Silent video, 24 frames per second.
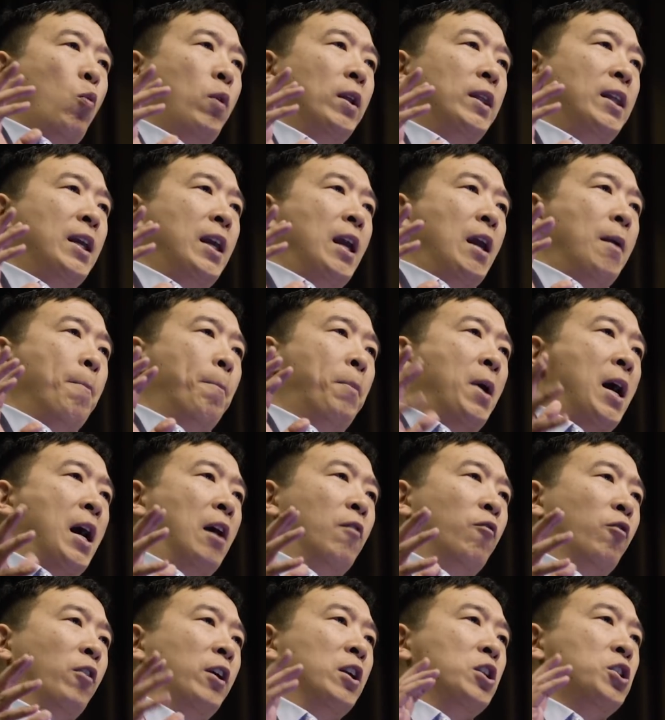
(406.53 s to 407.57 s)
with the
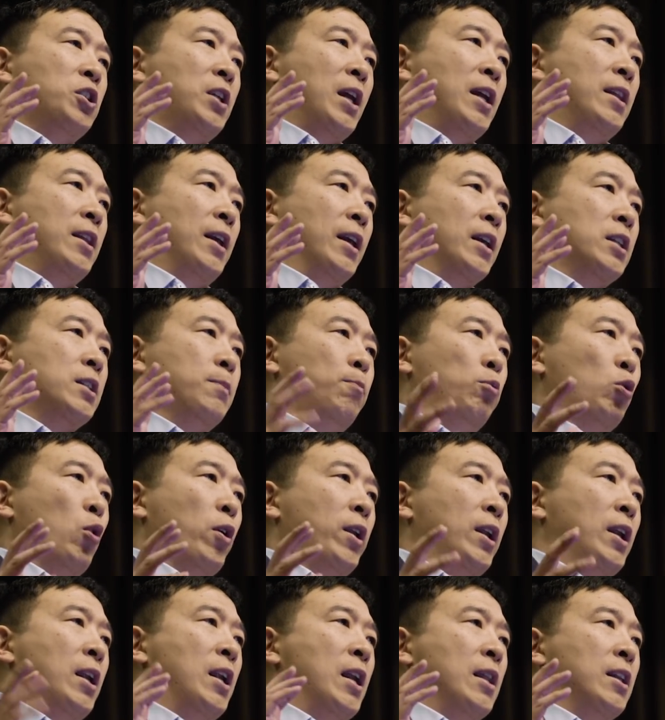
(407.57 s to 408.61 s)
impoverished and the
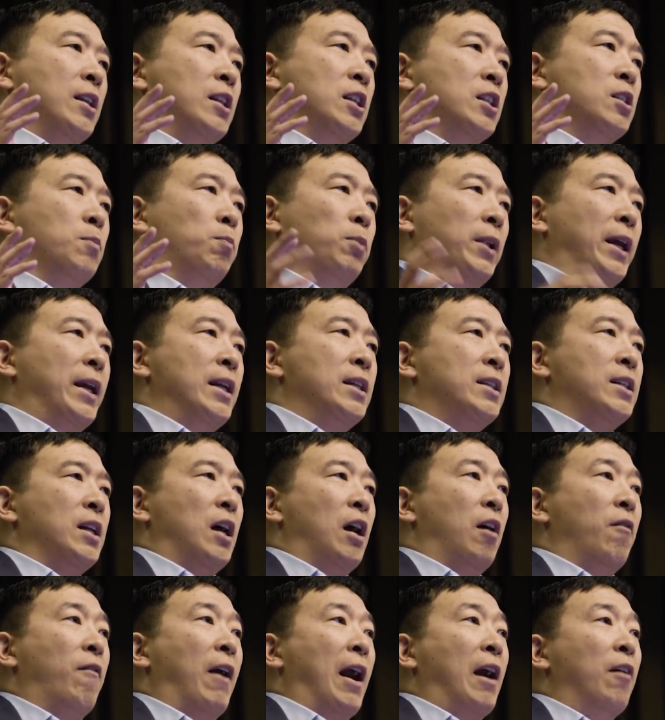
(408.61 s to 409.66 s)
exploited and the displaced
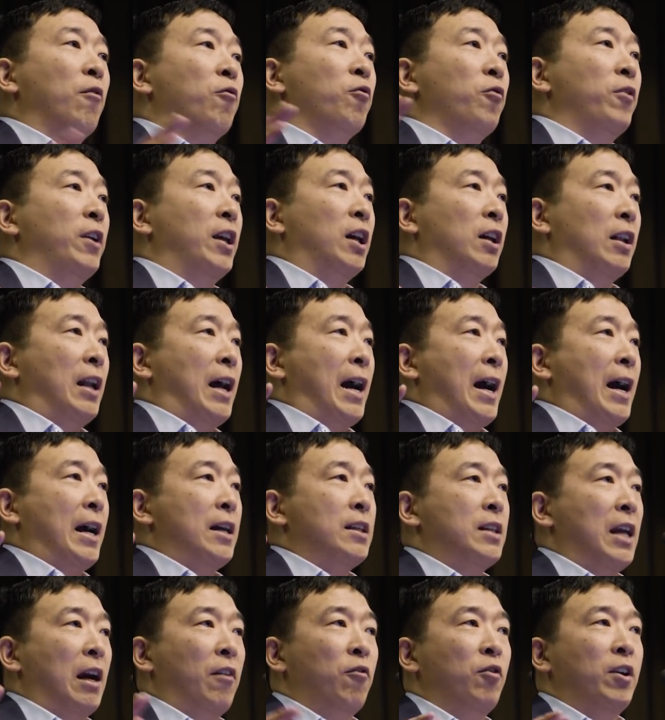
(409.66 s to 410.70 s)
of every
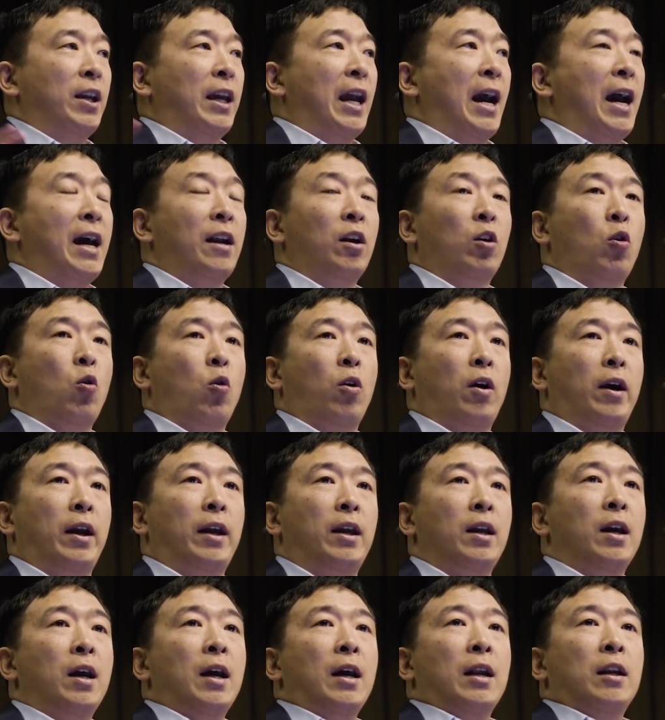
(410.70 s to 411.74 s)
class, every
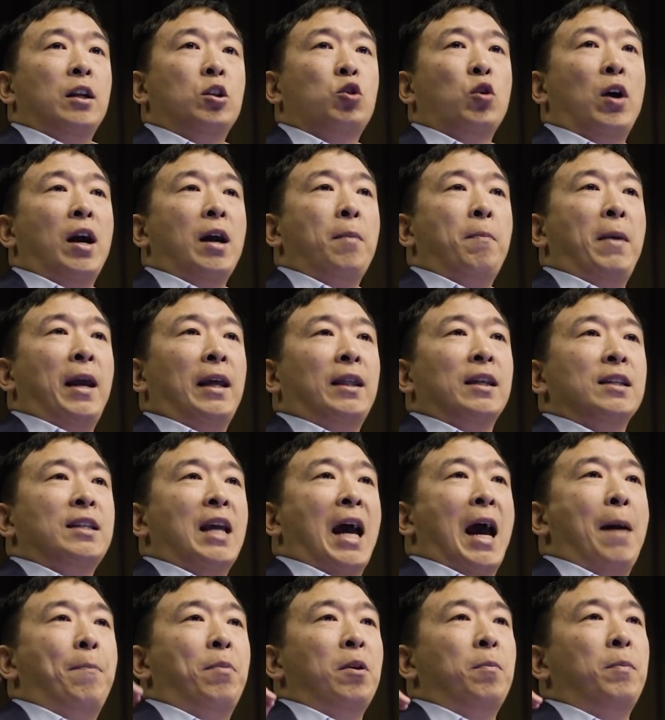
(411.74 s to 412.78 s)
category, to try and make this
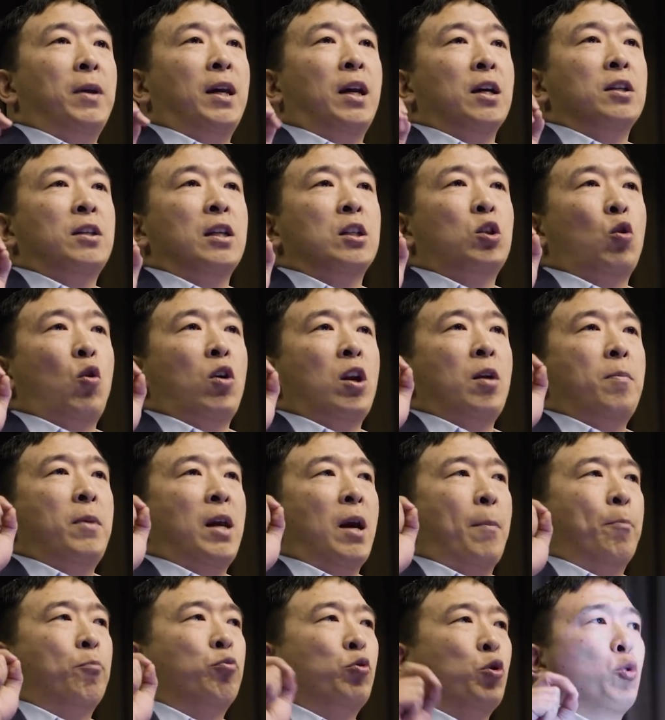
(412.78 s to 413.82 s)
happen because it's going to
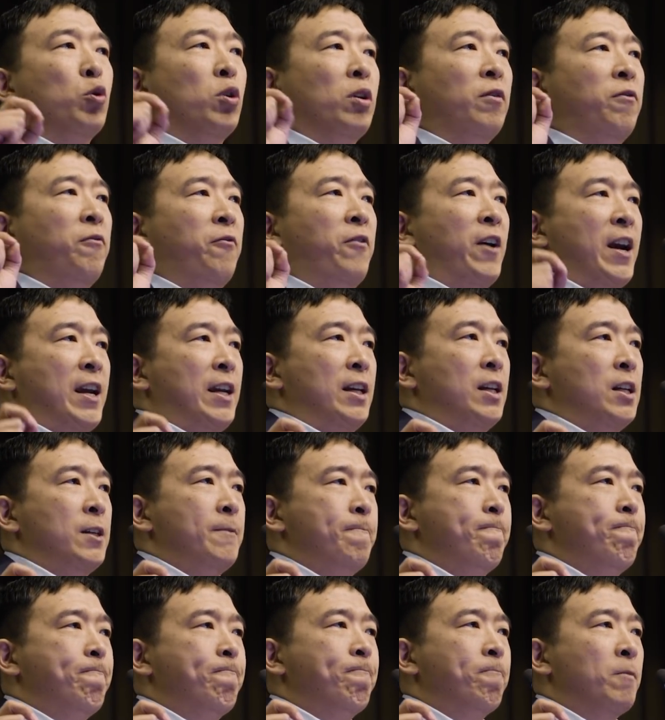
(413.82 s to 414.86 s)
be a brutal fight.
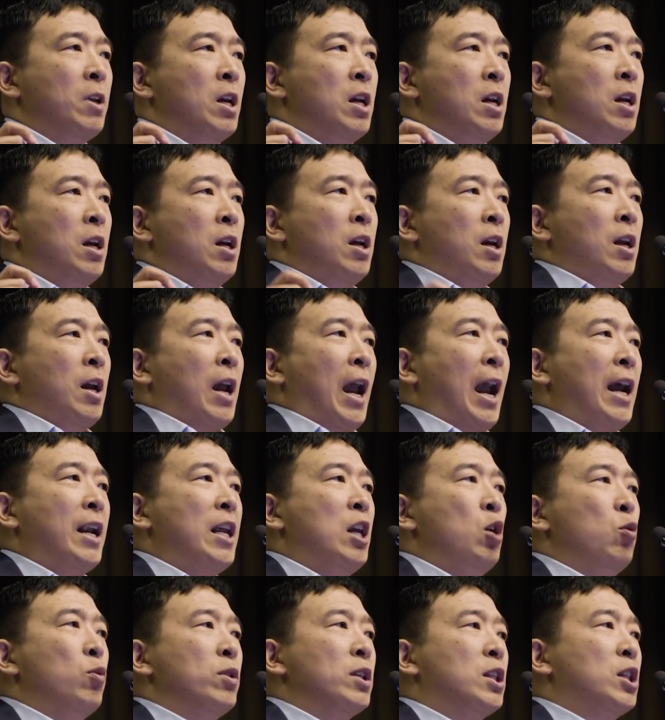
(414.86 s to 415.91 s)
And
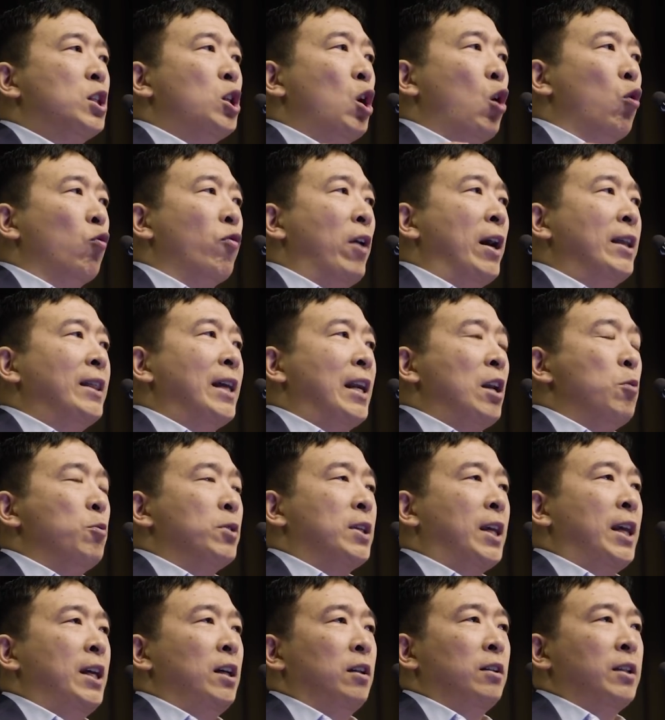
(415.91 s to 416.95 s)
he was so right that he
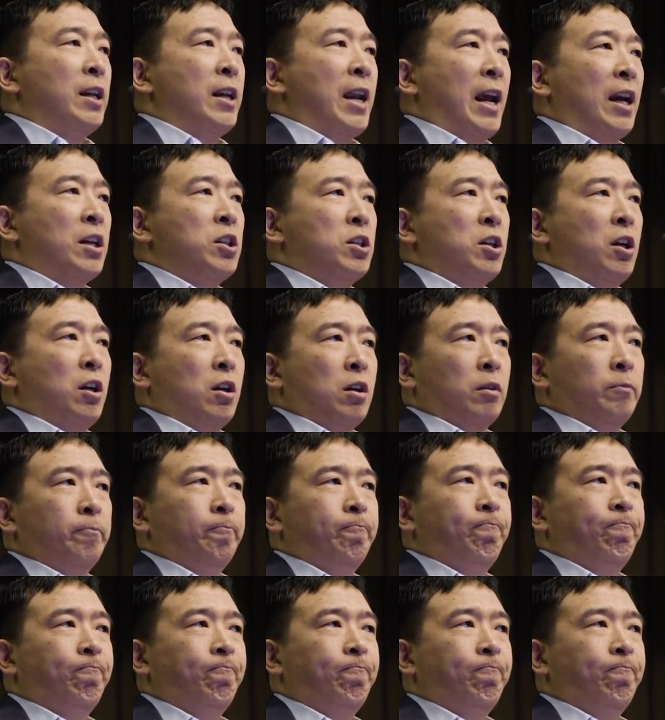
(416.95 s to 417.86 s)
was killed the next year.